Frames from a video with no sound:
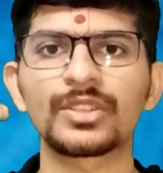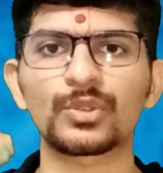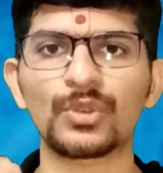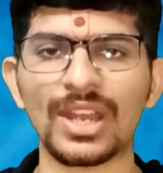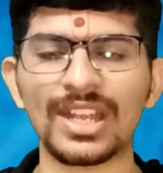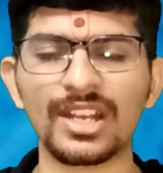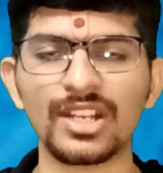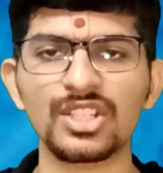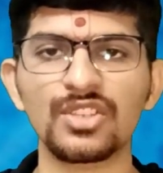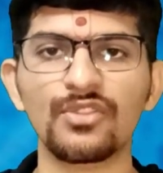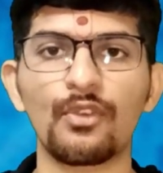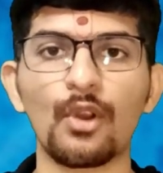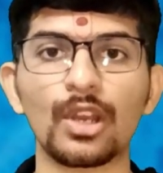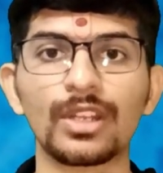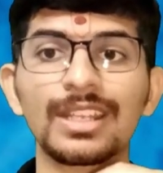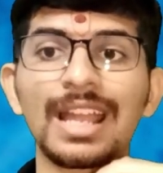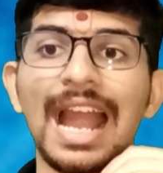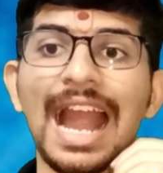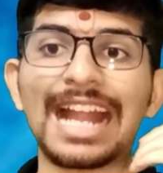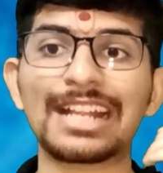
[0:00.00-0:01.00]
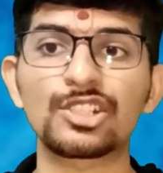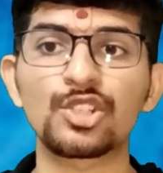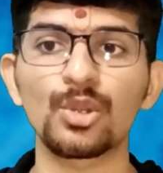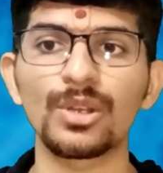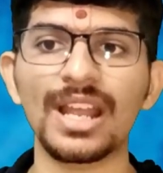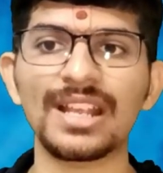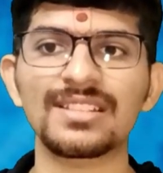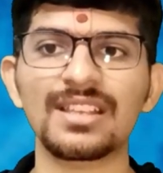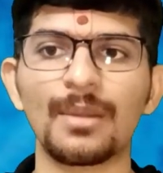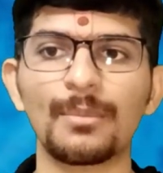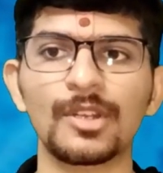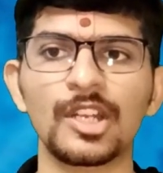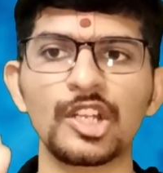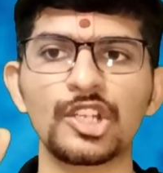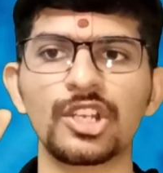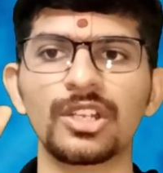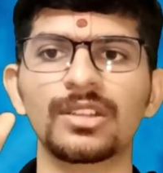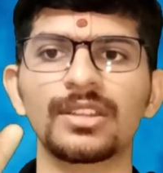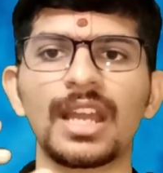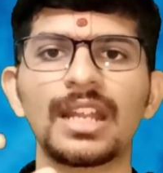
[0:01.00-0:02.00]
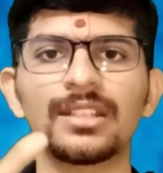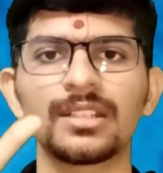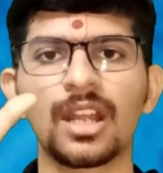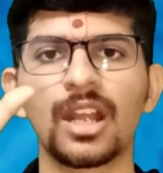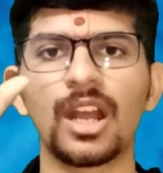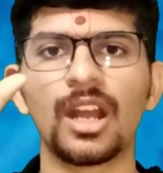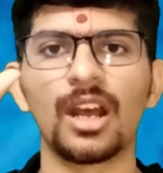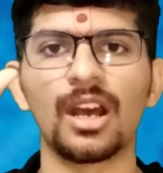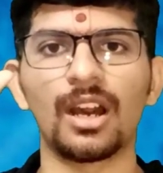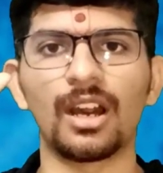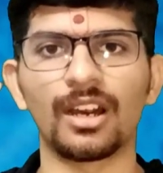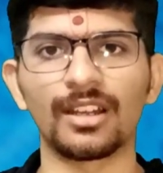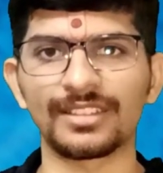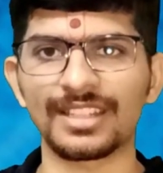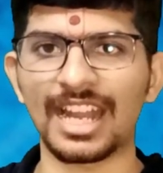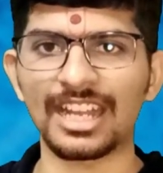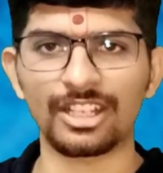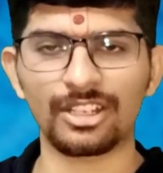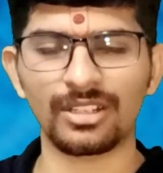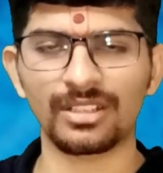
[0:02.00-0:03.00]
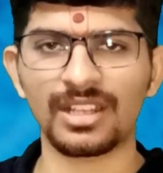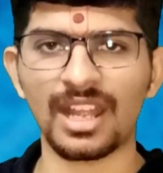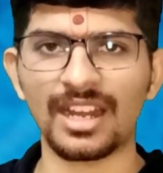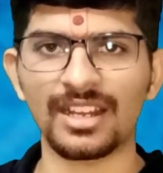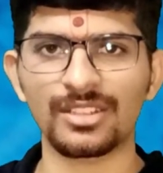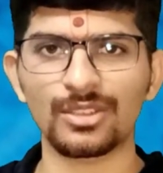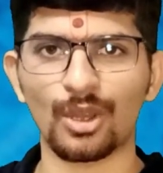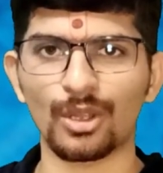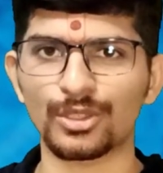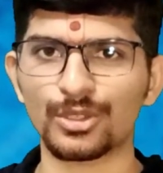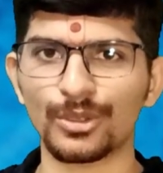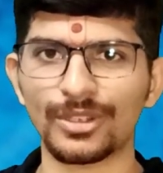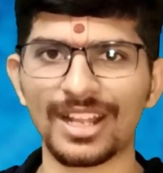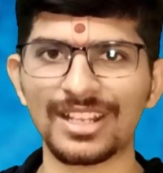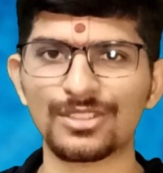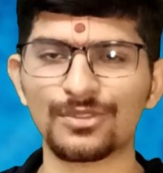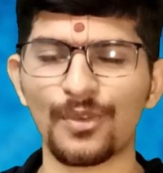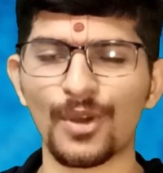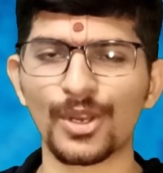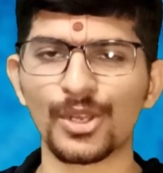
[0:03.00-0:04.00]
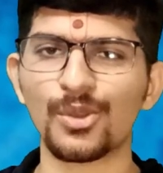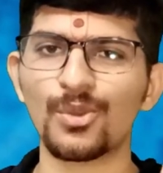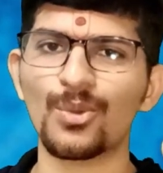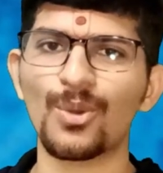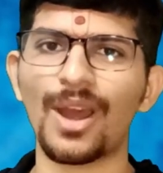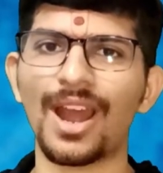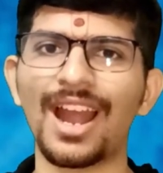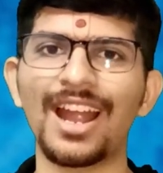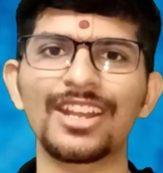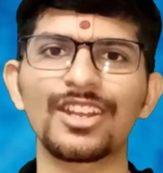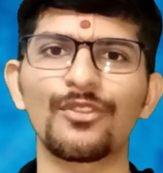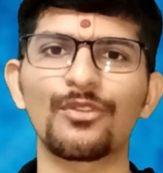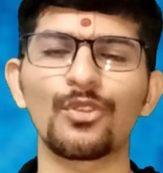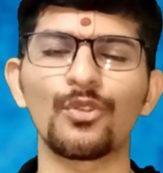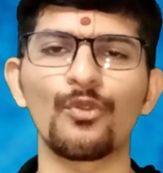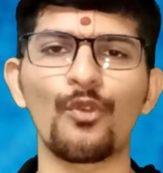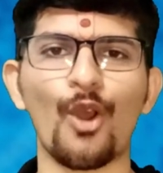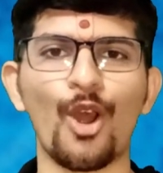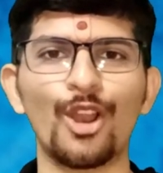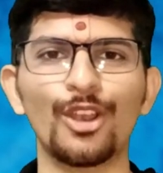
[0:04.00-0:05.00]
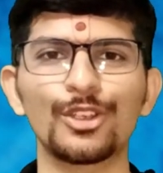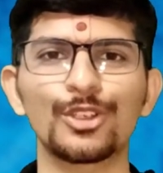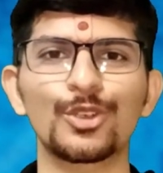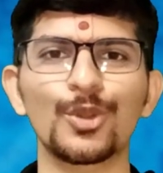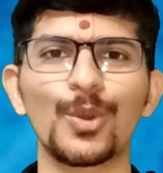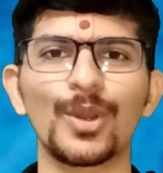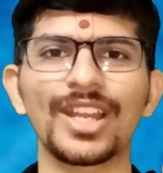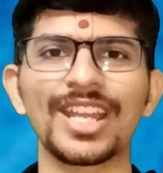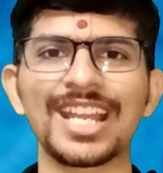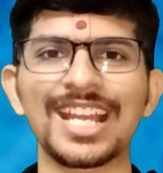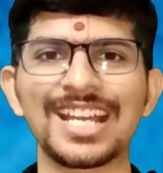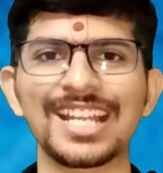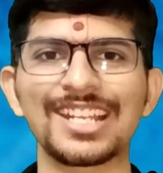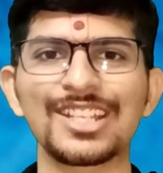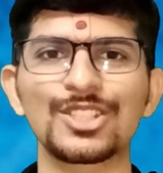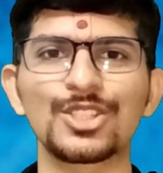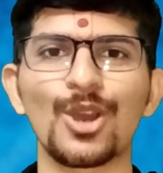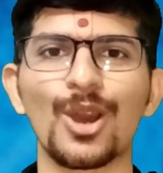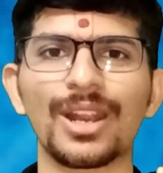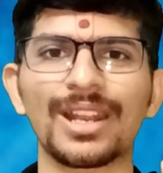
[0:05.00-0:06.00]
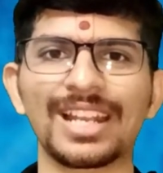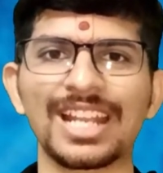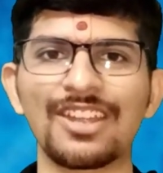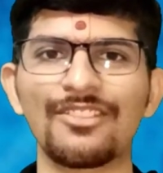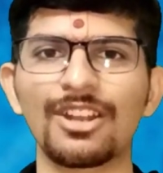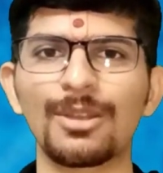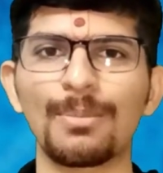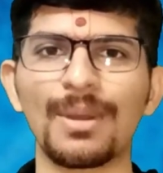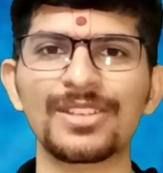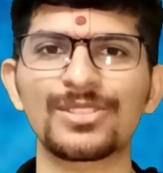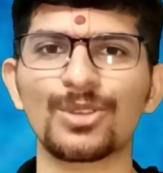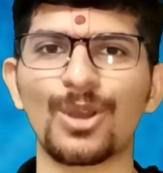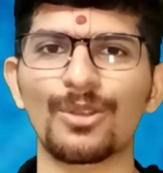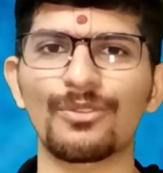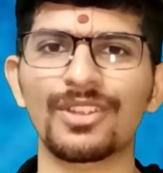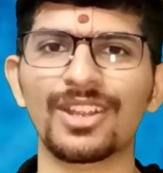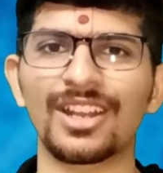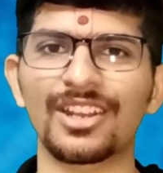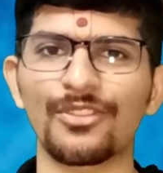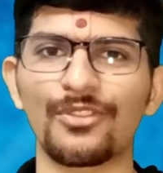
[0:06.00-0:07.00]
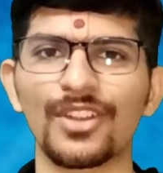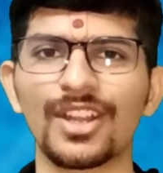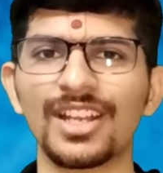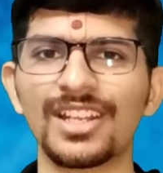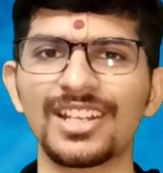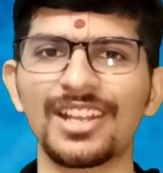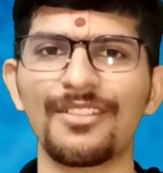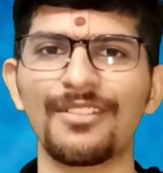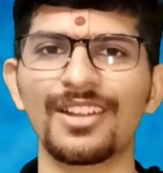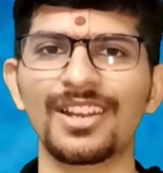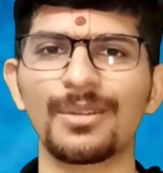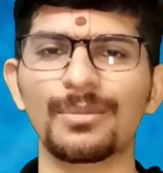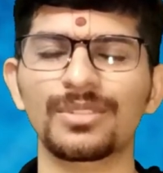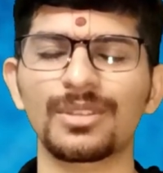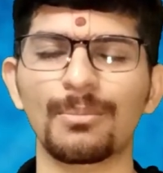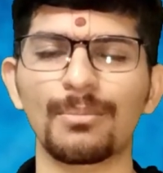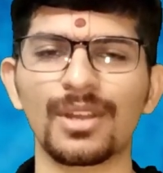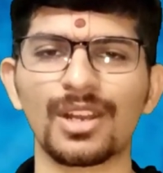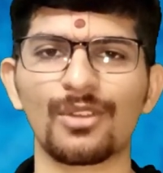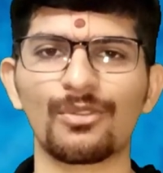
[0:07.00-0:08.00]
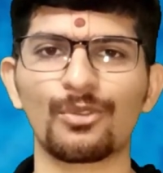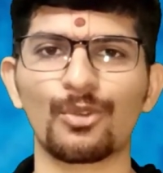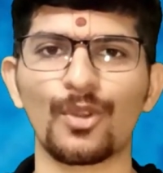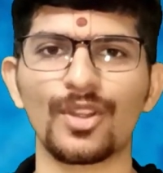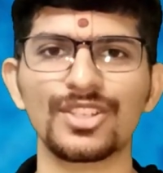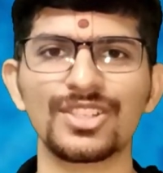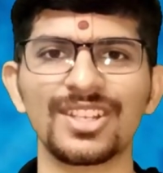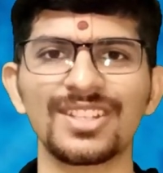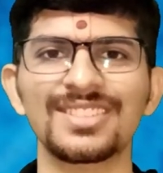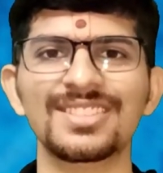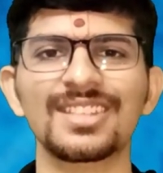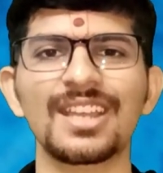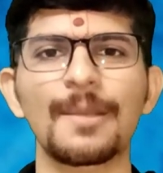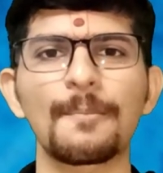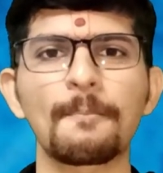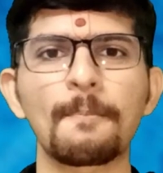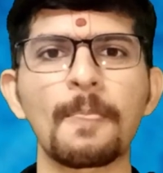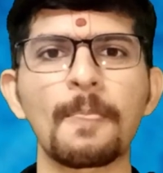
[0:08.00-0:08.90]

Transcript: strategy for actual examination then uh, that that is also test for you and if you want to increase your level by solving a difficult level number of questions